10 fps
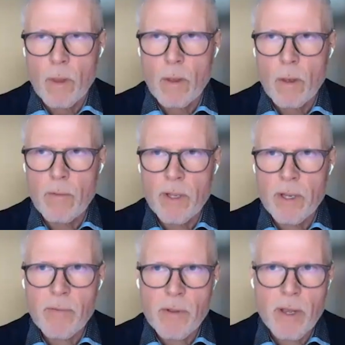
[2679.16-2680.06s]
Yeah, but
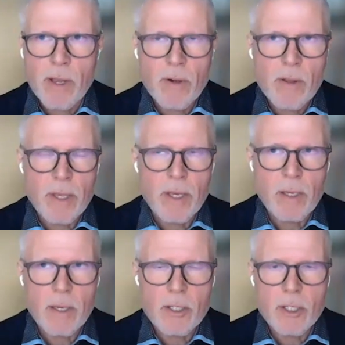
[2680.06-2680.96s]
everything
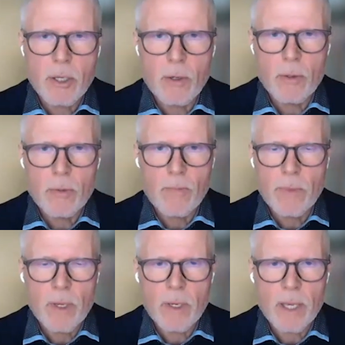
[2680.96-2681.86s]
that is new,
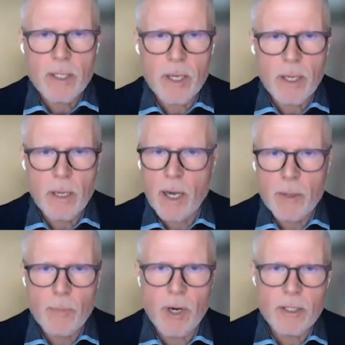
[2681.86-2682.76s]
it has a high
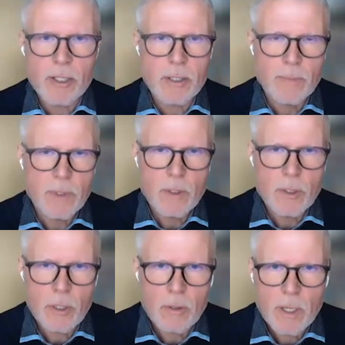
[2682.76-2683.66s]
price.
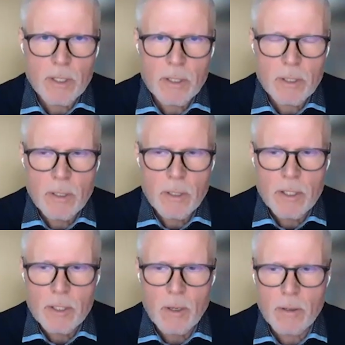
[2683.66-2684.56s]
So
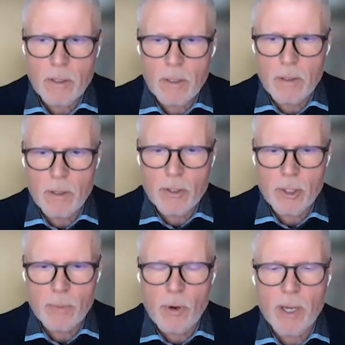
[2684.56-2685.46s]
that's not a
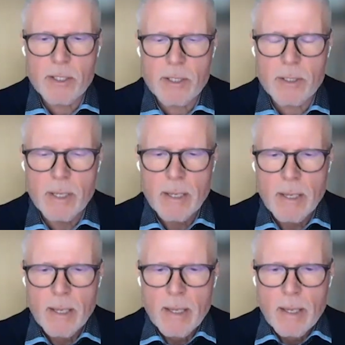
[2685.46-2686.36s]
surprise.
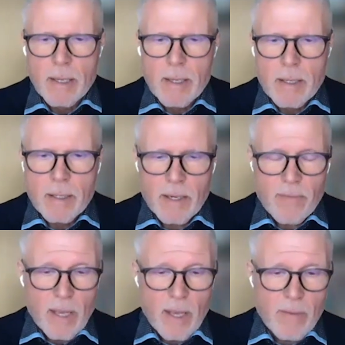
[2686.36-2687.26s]
That
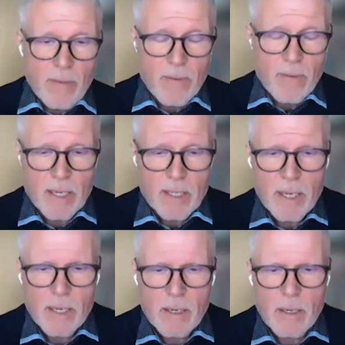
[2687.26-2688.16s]
we have
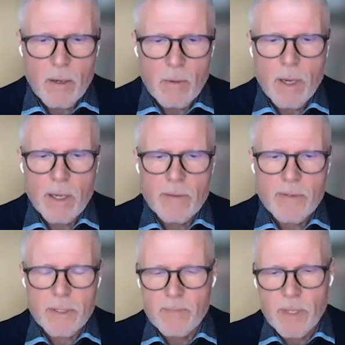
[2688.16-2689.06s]
extended our
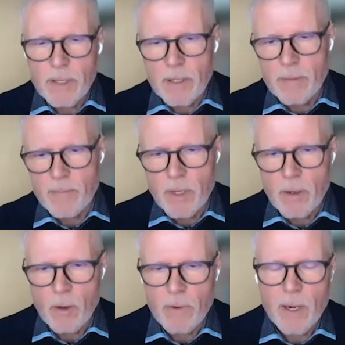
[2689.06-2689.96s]
lives
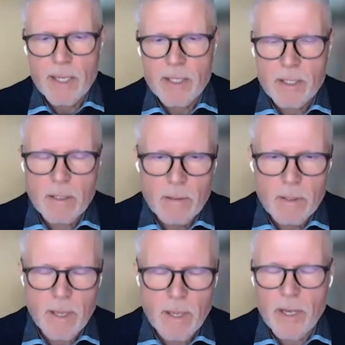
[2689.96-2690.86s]
over the last
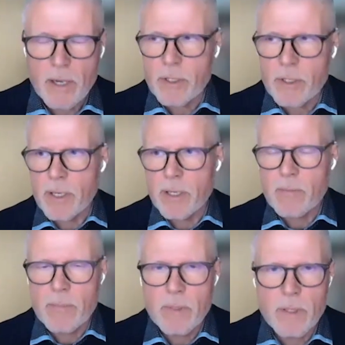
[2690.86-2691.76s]
10,000
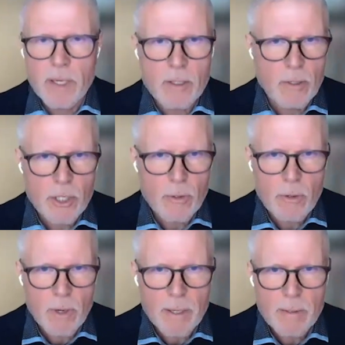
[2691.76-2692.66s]
years. That's also
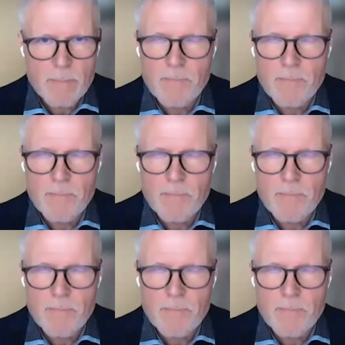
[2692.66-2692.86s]
clear.